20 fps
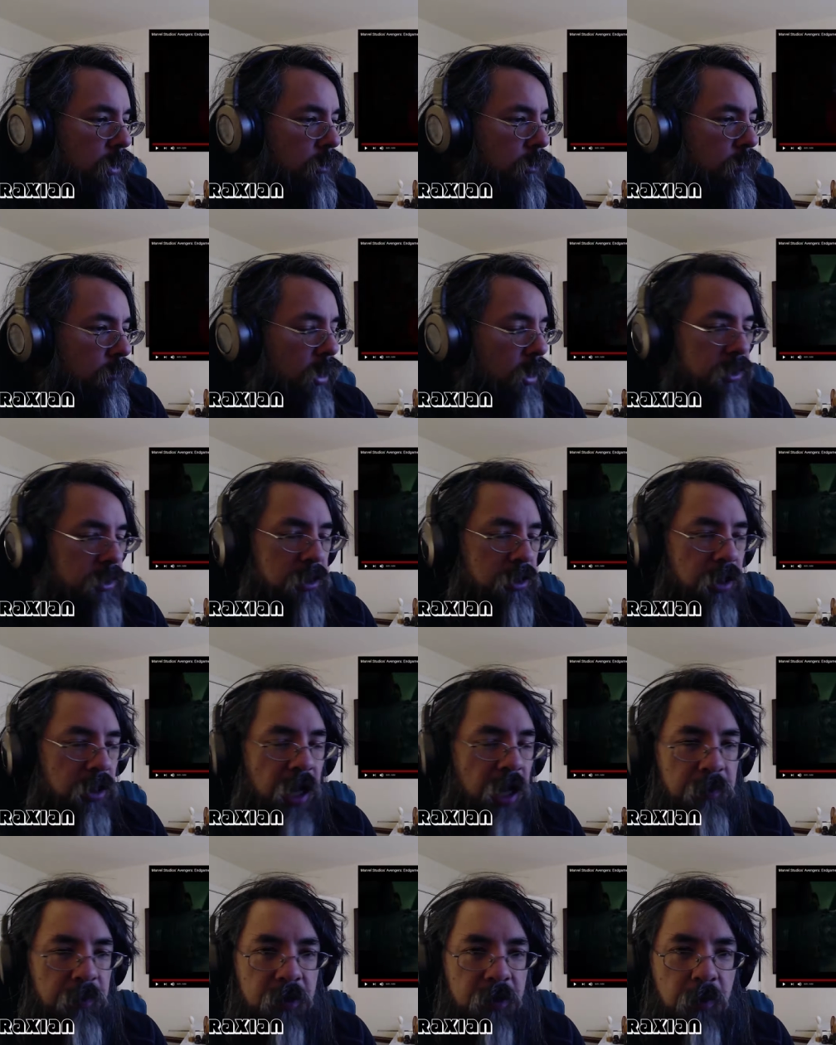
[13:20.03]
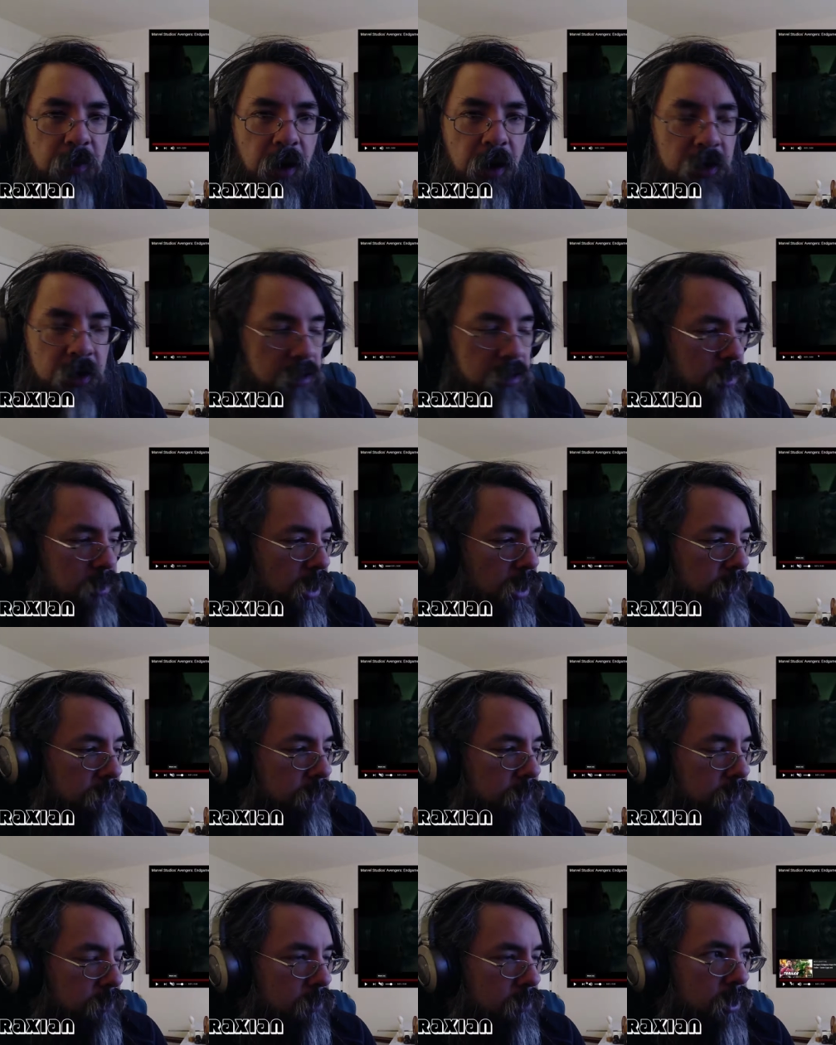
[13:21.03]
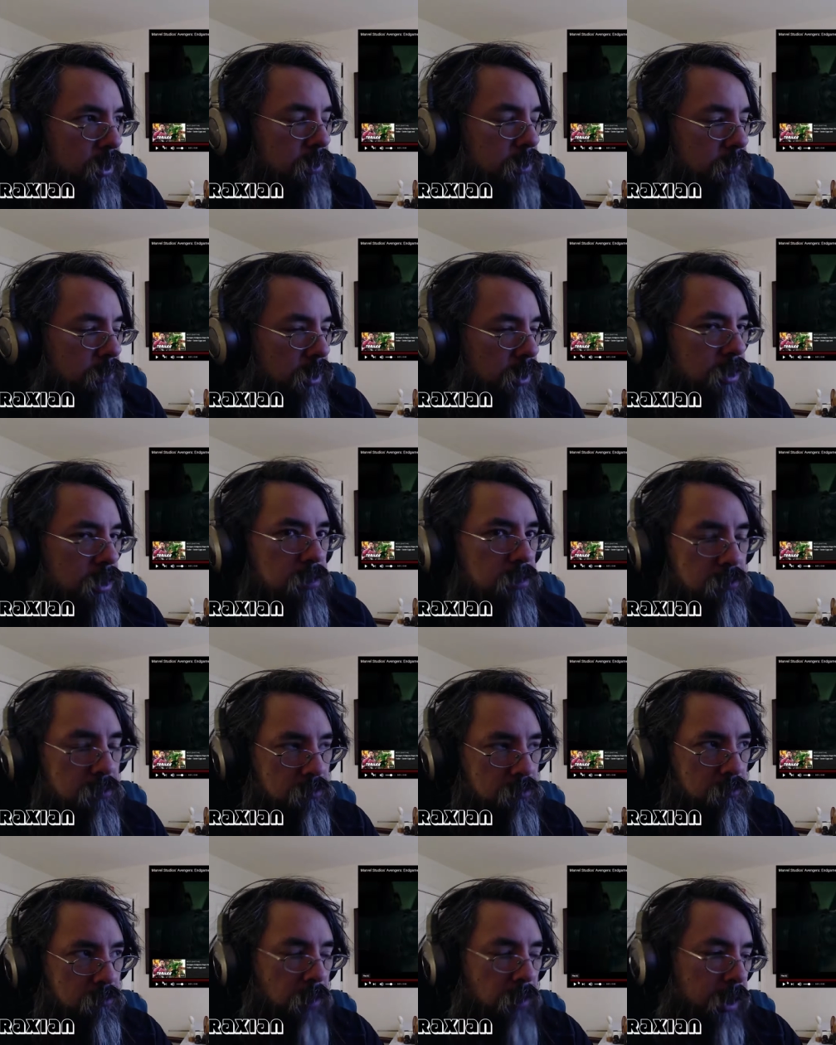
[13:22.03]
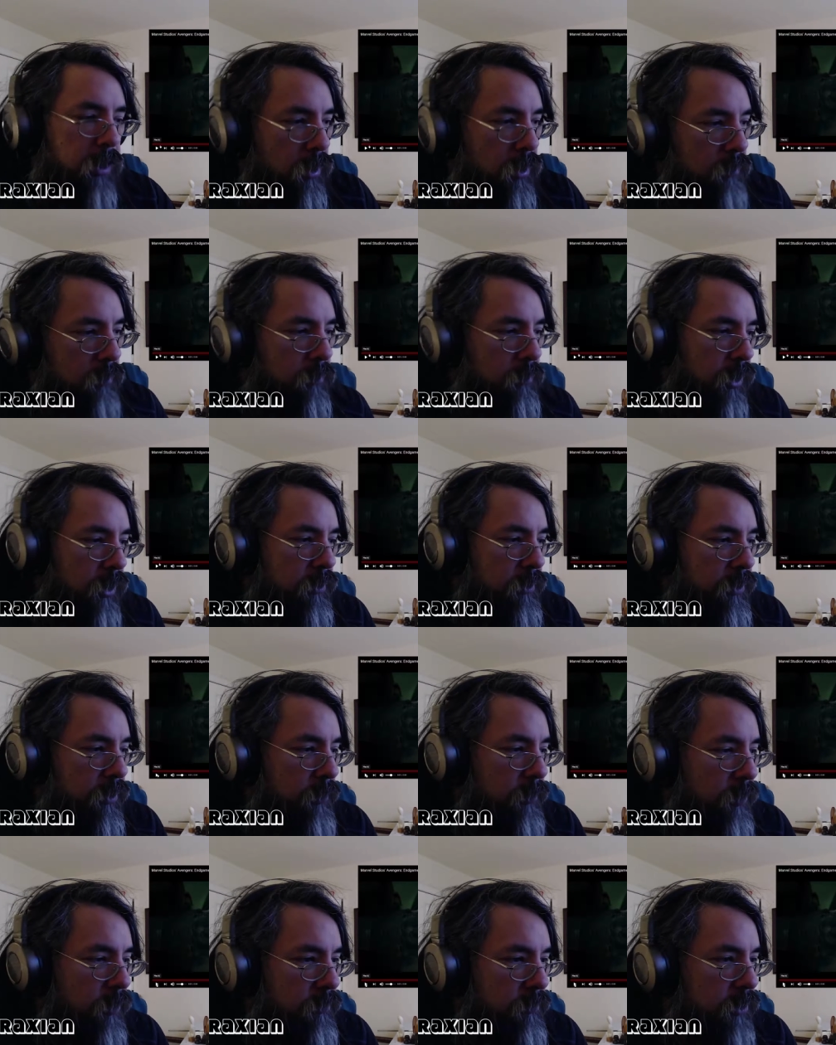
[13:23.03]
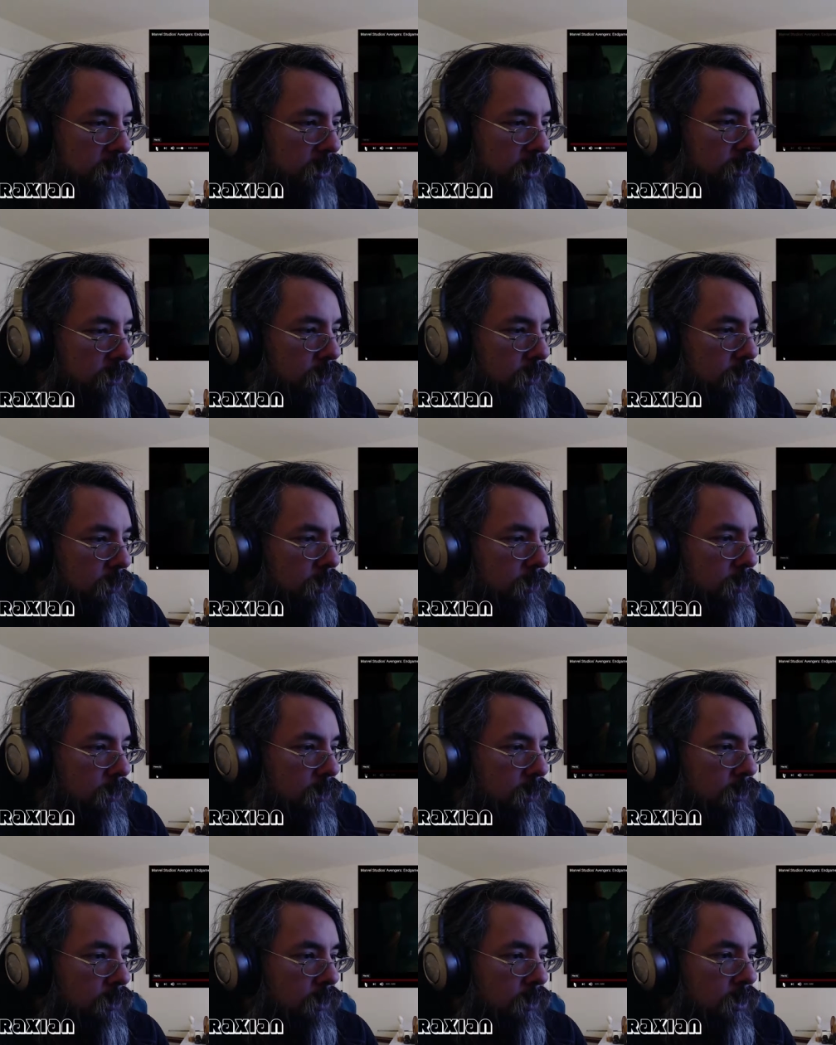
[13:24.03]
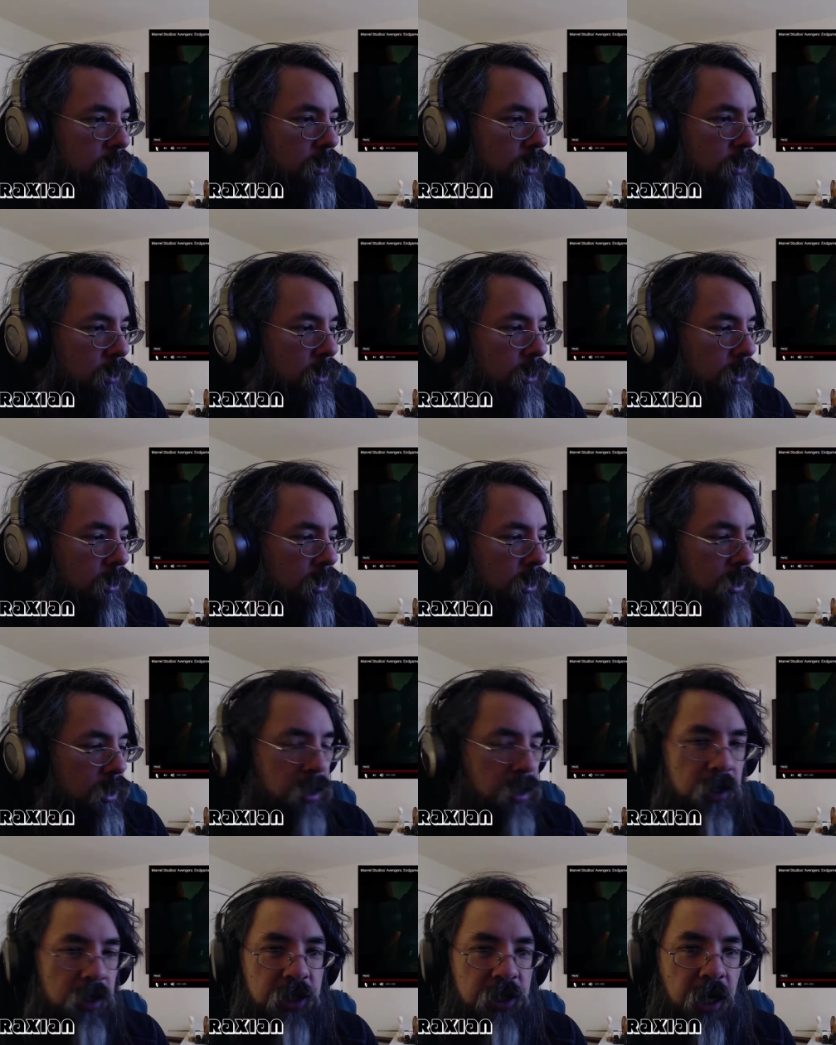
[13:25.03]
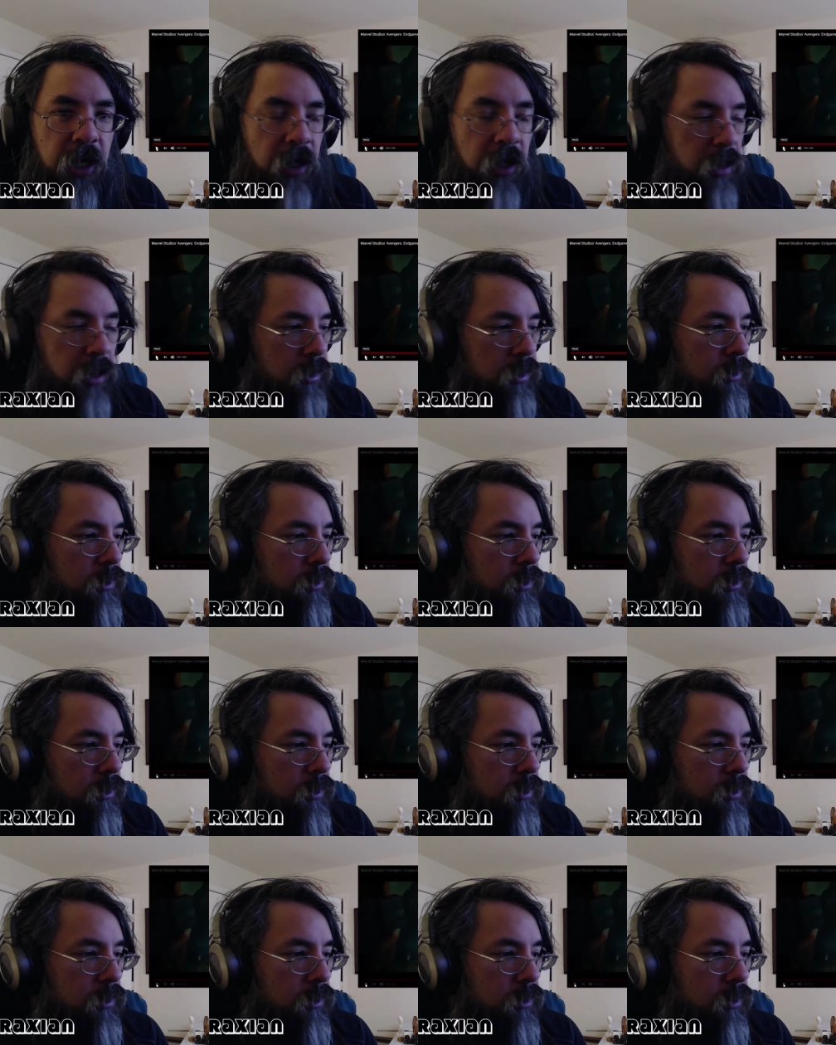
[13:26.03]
Watch Captain America's left, his his right arm. I had to think about it a second. Shaking.